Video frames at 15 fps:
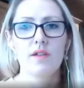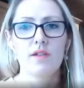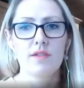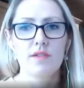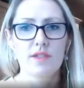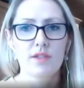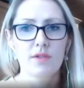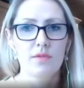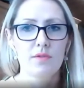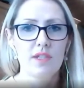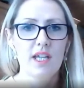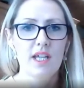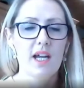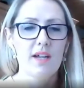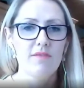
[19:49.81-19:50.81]
So
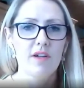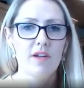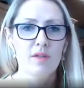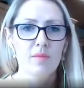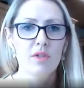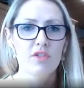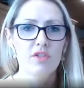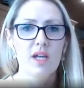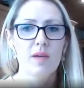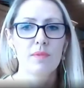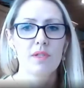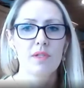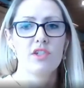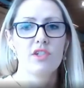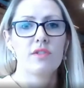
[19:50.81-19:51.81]
yeah, it very much can
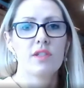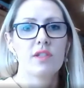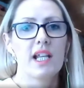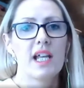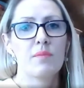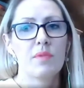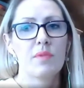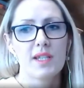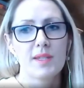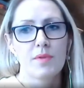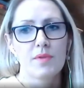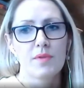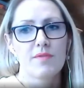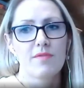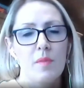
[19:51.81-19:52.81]
be student-led, but I
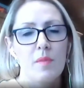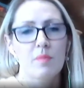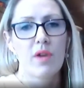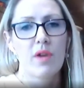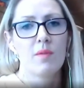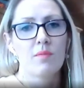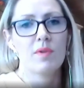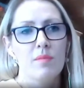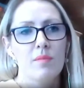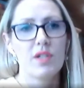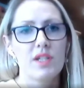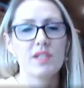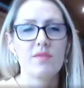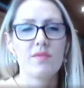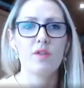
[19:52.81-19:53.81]
suppose from a primary
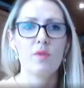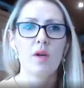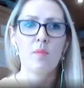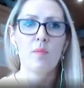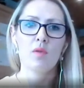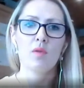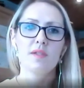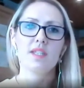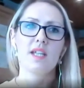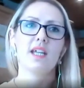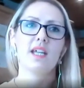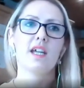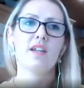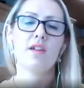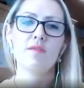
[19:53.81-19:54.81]
point of view, I'm always
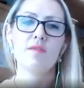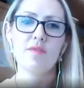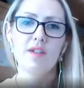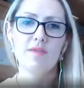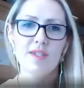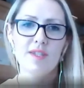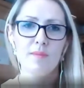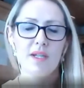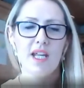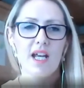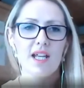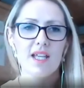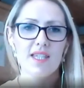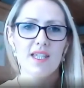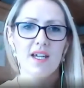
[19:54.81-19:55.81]
thinking of if somebody
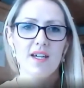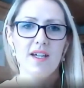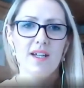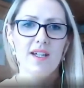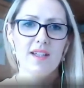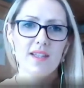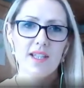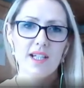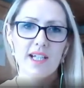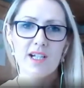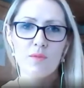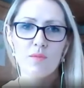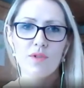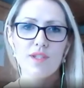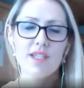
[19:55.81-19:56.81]
has the
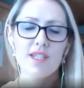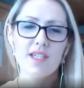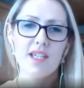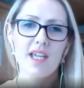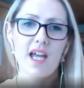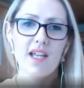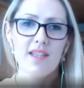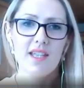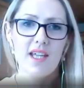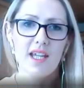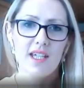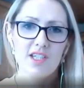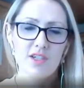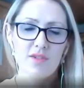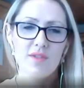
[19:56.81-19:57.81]
little ones, can they
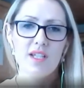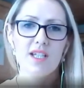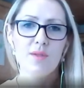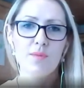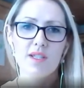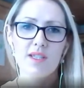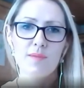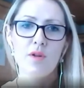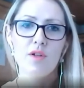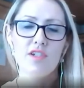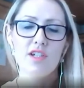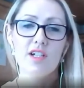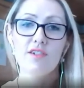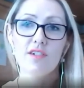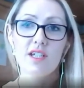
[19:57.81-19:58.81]
do this with small
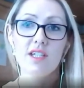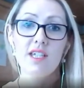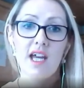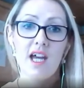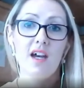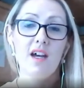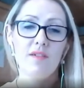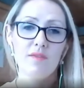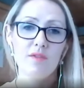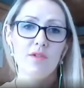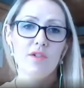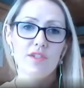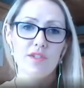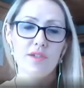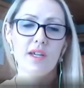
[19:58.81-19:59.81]
children? And yeah, of
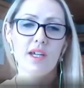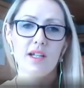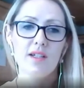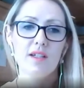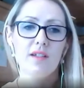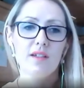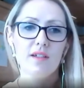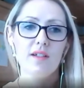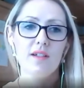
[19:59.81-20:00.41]
course you can.